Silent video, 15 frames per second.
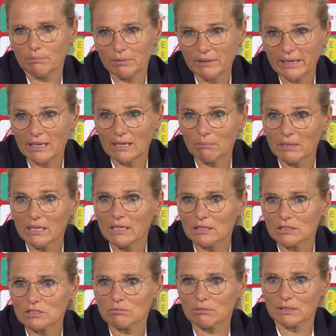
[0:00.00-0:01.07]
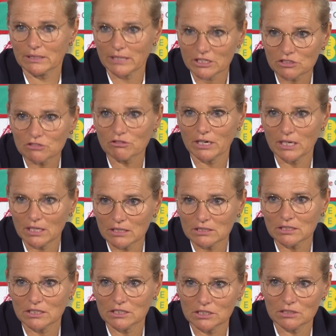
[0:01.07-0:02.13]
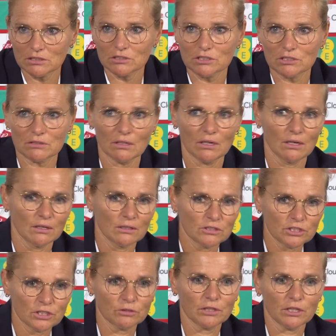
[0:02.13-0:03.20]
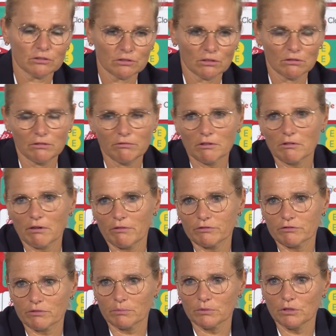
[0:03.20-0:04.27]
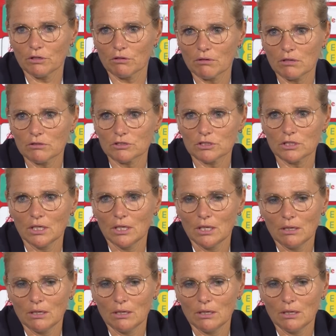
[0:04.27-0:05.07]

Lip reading: playing minutes, with less training sessions, still not totally recovered from the Euros.